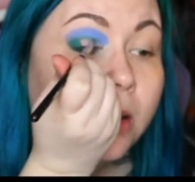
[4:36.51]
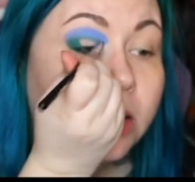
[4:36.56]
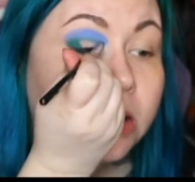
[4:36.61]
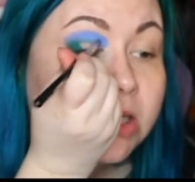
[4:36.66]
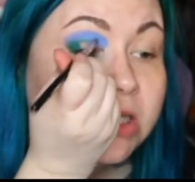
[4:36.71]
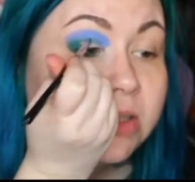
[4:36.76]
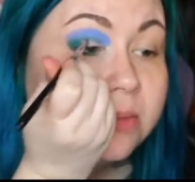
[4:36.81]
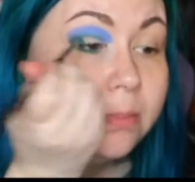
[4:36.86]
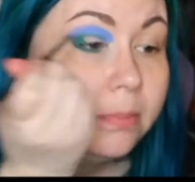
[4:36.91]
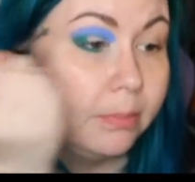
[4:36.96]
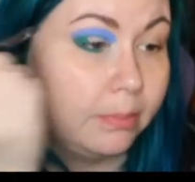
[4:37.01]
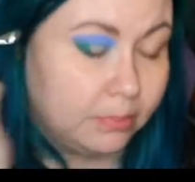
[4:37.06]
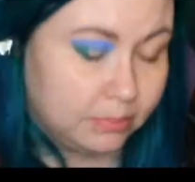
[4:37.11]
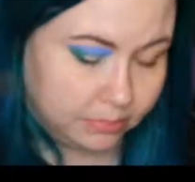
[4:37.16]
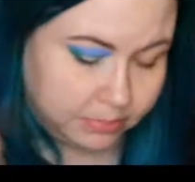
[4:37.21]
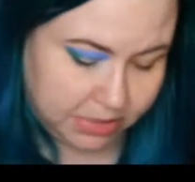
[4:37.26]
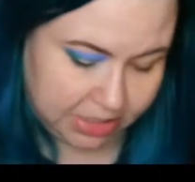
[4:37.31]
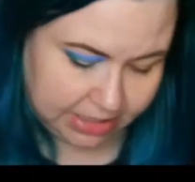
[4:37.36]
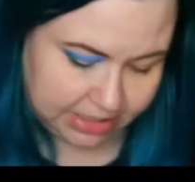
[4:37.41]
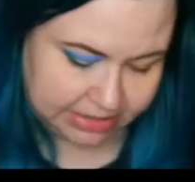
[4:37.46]
it's
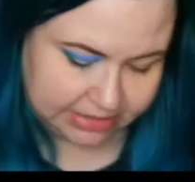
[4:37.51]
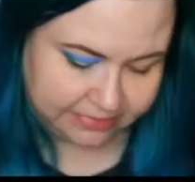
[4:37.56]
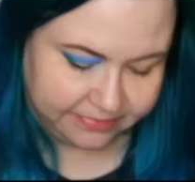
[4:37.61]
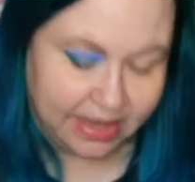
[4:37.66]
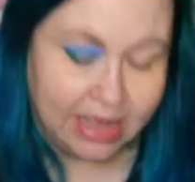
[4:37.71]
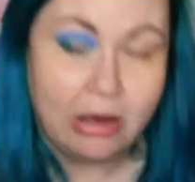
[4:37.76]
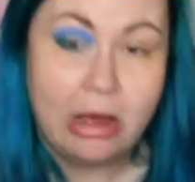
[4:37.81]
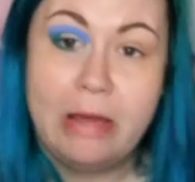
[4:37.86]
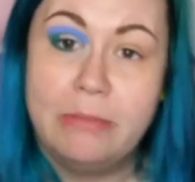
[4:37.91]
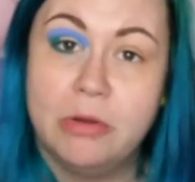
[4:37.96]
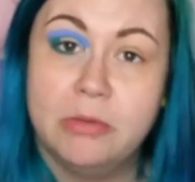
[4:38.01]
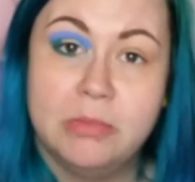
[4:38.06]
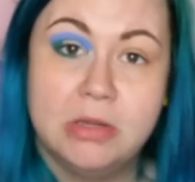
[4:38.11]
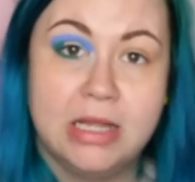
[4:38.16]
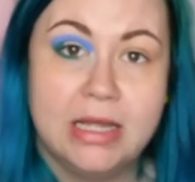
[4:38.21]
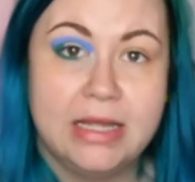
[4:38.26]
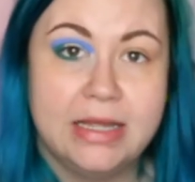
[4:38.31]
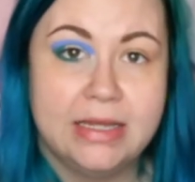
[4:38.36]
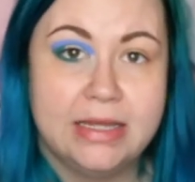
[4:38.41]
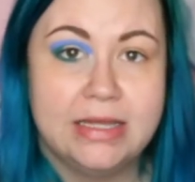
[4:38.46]
because of how I'm
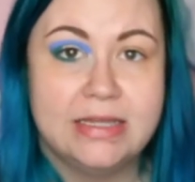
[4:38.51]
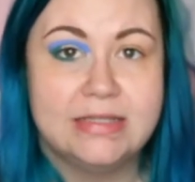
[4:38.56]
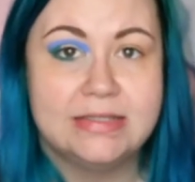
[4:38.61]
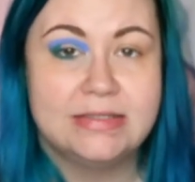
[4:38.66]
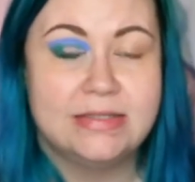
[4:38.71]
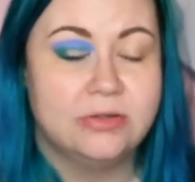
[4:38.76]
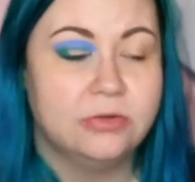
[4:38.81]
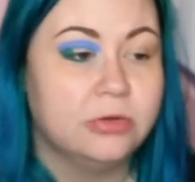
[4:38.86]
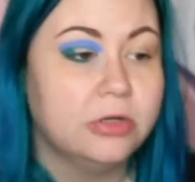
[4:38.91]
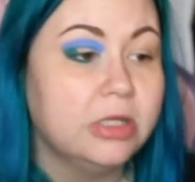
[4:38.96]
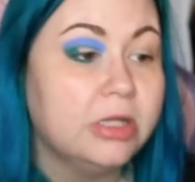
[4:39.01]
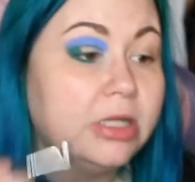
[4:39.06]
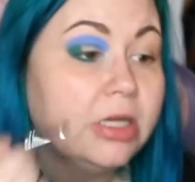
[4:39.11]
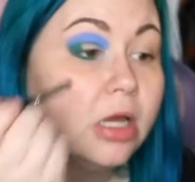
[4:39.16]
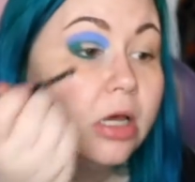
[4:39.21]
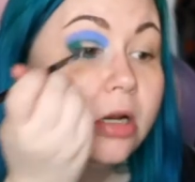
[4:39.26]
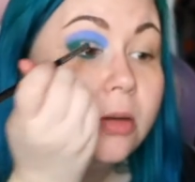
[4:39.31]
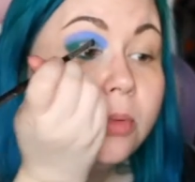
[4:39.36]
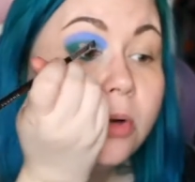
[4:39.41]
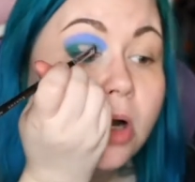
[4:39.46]
applying it, so really
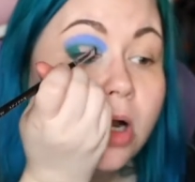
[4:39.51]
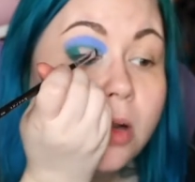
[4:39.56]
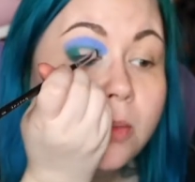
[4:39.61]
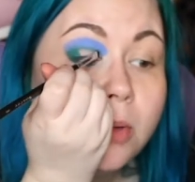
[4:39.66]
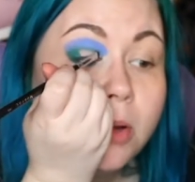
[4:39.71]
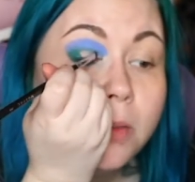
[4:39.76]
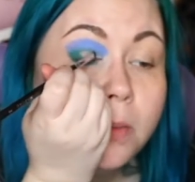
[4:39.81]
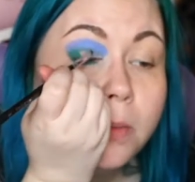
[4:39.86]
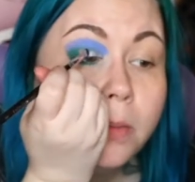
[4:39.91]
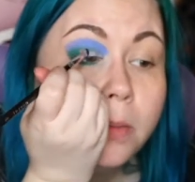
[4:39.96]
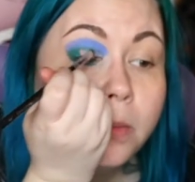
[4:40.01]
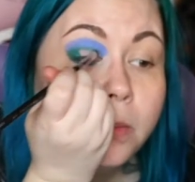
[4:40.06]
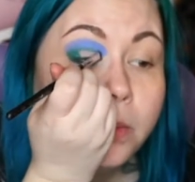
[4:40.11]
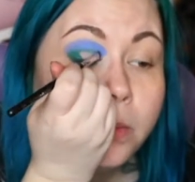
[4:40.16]
not a problem.